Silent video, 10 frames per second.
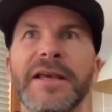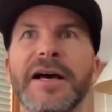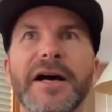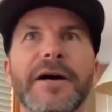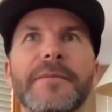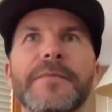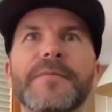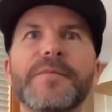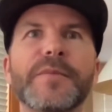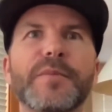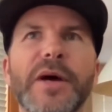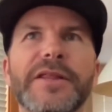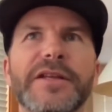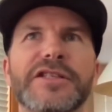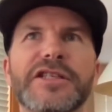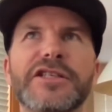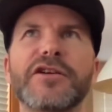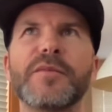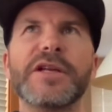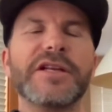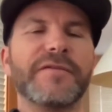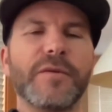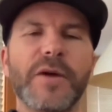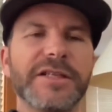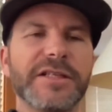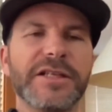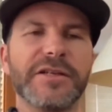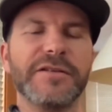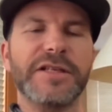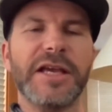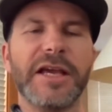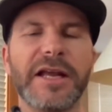there's just so many different ways to do skiing.